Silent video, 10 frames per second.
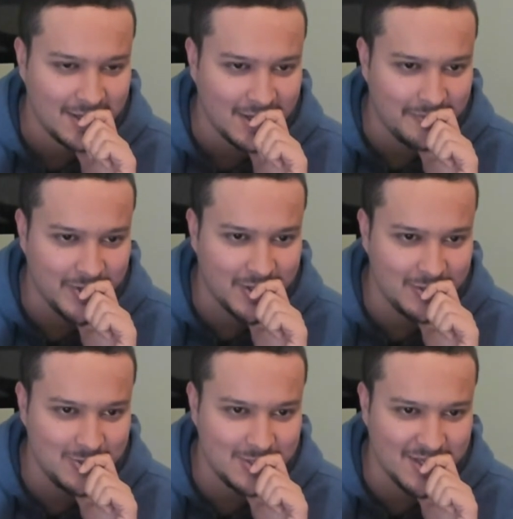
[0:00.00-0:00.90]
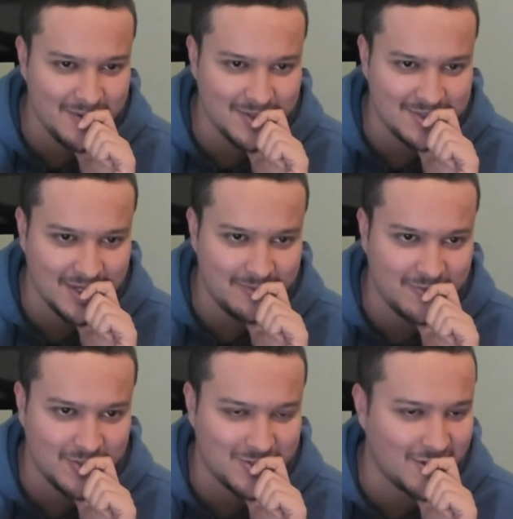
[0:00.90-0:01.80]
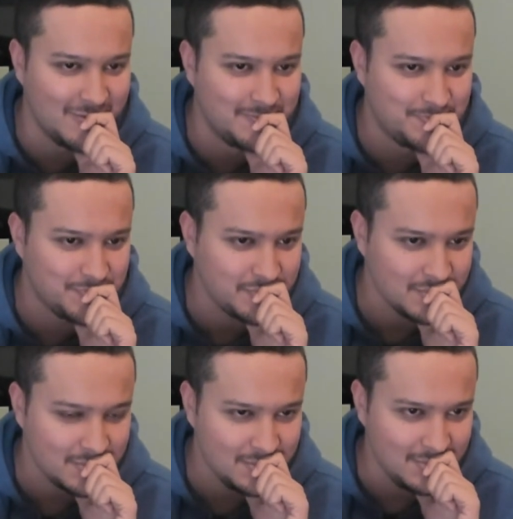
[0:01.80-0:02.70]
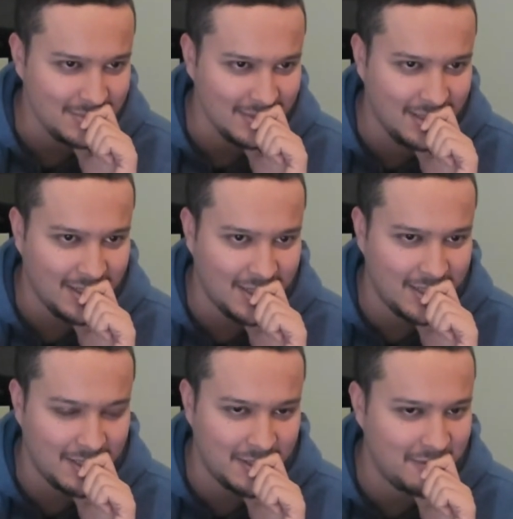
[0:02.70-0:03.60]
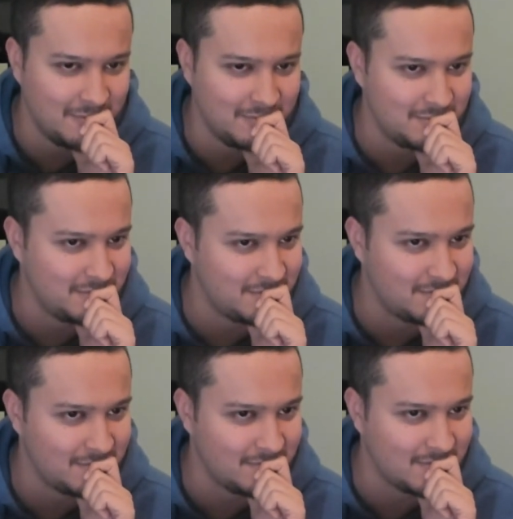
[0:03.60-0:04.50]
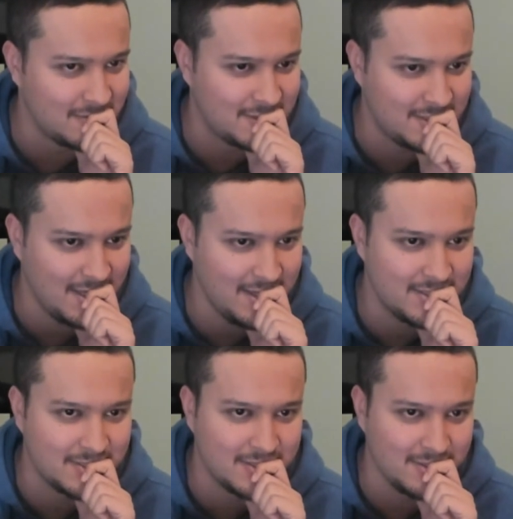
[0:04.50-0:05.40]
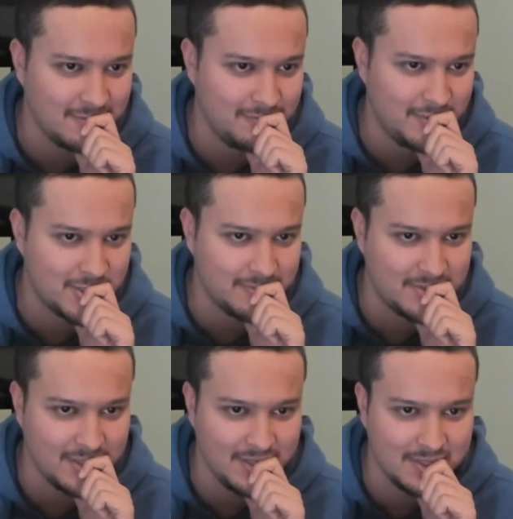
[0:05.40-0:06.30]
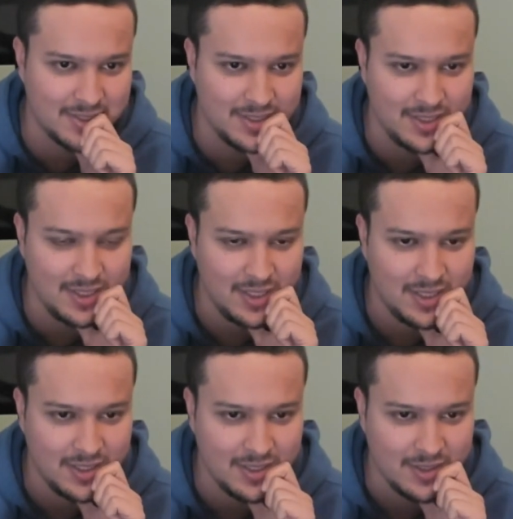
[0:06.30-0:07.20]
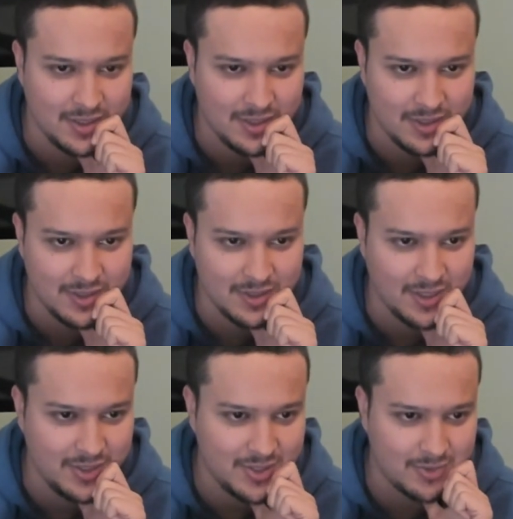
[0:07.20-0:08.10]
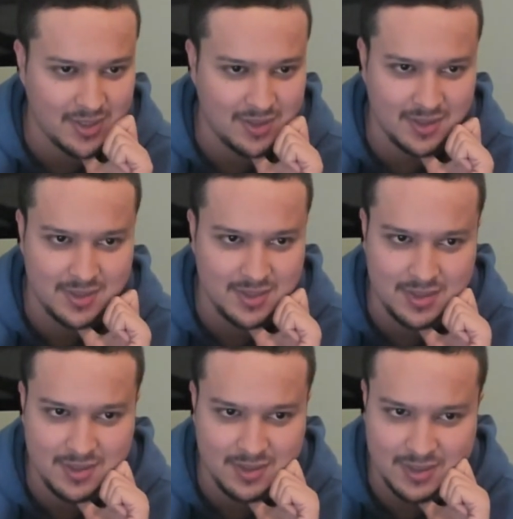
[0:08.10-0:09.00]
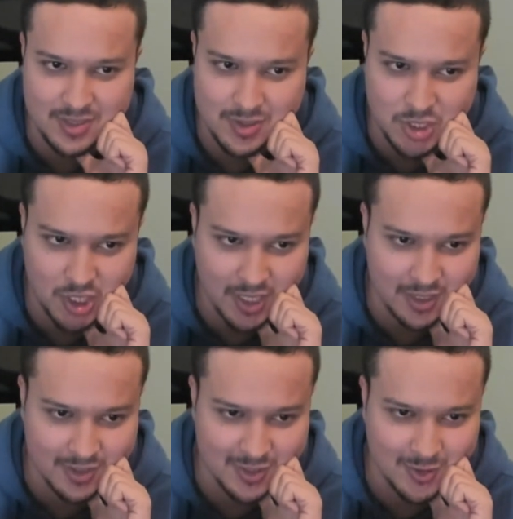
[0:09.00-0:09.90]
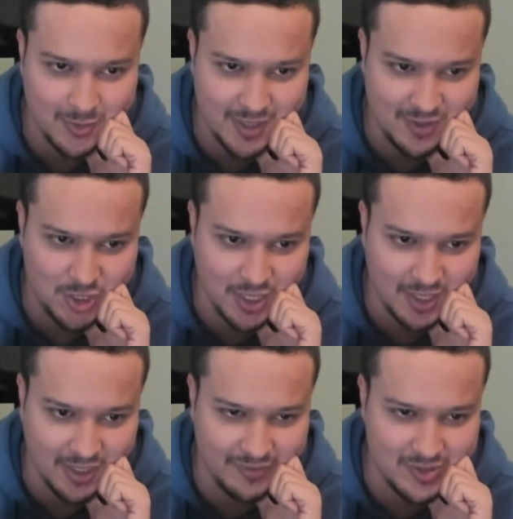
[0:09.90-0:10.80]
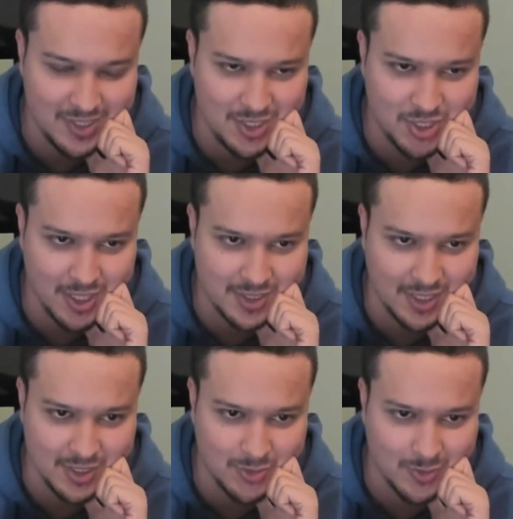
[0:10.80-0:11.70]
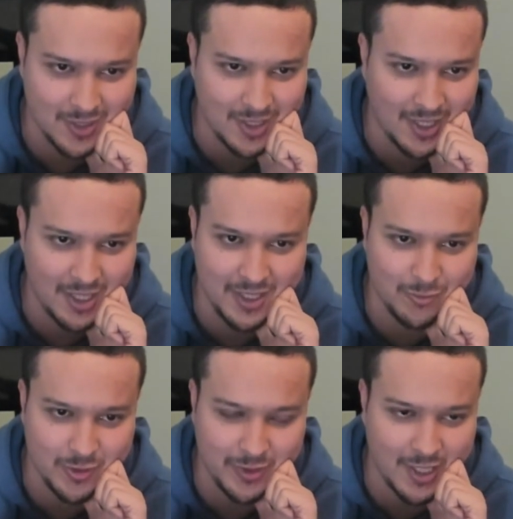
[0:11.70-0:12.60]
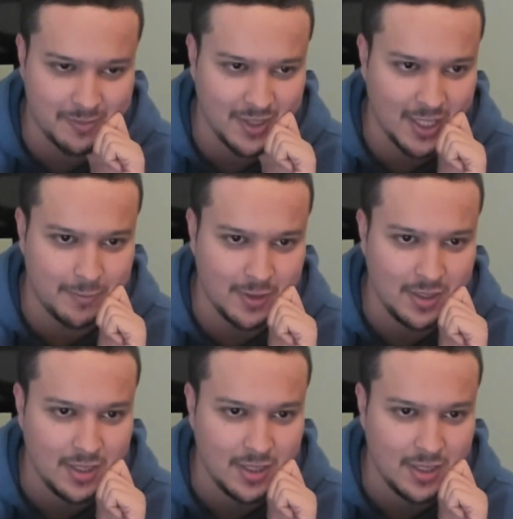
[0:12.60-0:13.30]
I'm not going to lose the game on time for sure. Um, takes, bishop takes. Can I just threaten this? Is there a check? Does the queen have a check? If there's any checks, I swear I will not be happy.